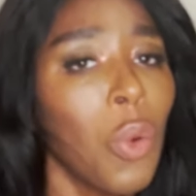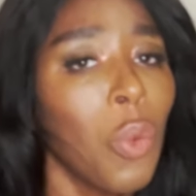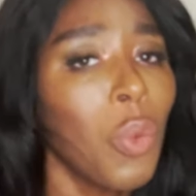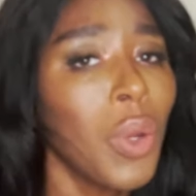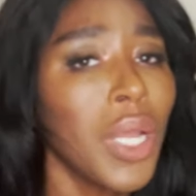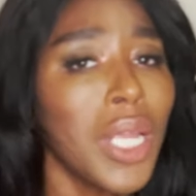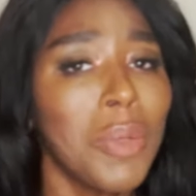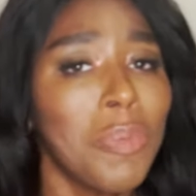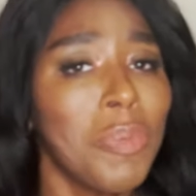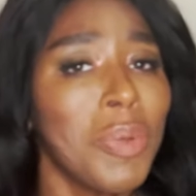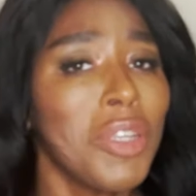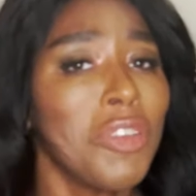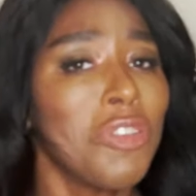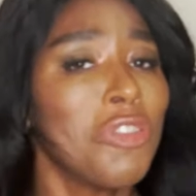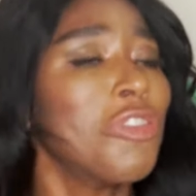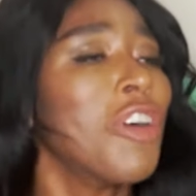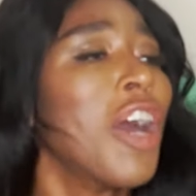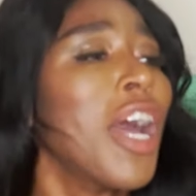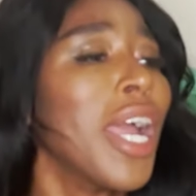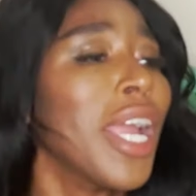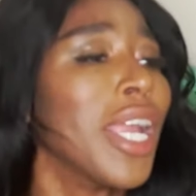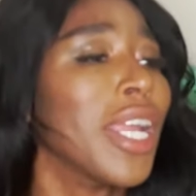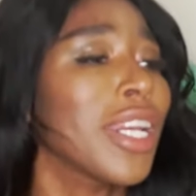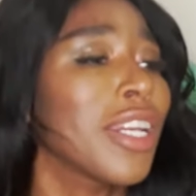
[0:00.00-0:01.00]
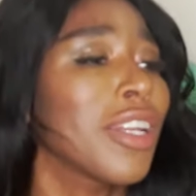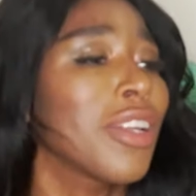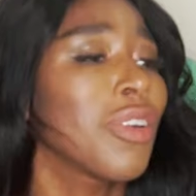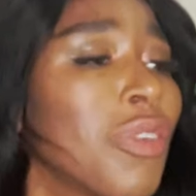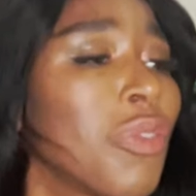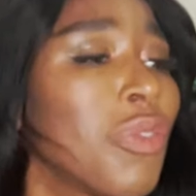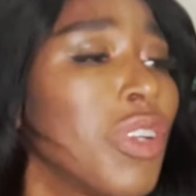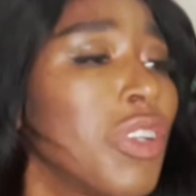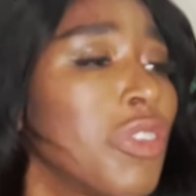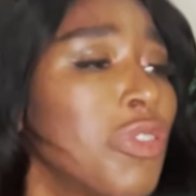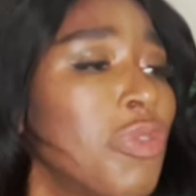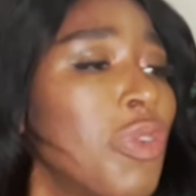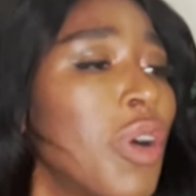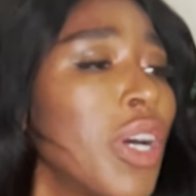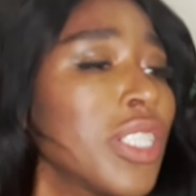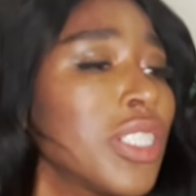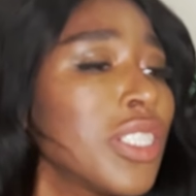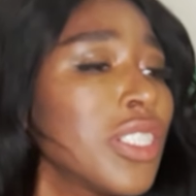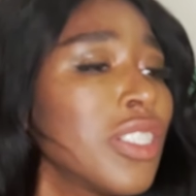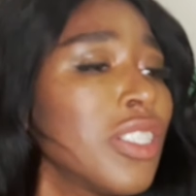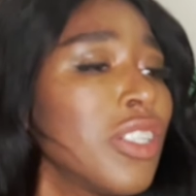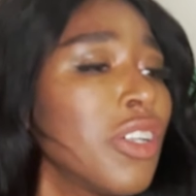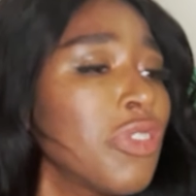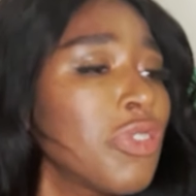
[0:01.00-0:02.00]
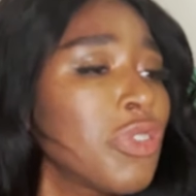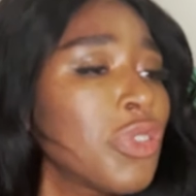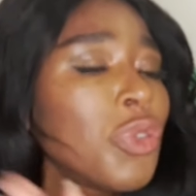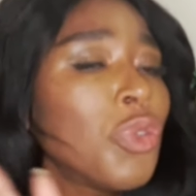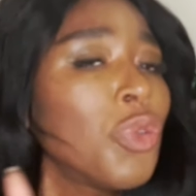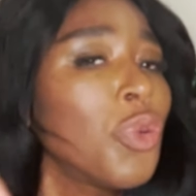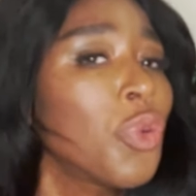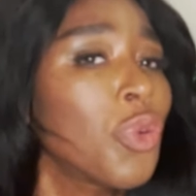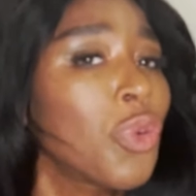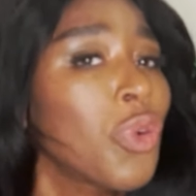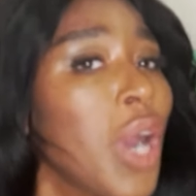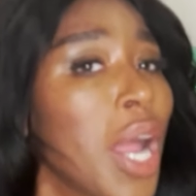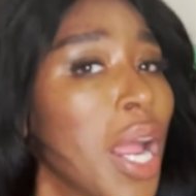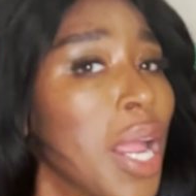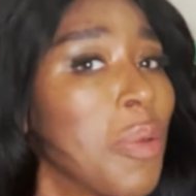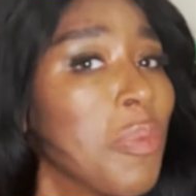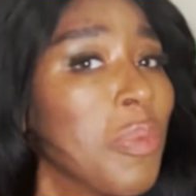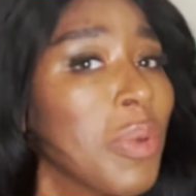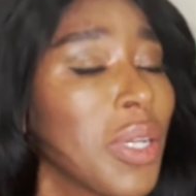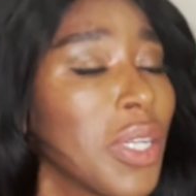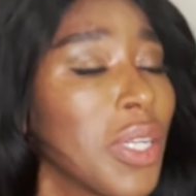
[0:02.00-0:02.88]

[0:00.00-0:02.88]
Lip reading: we'd be fine. We've watched enough true crime.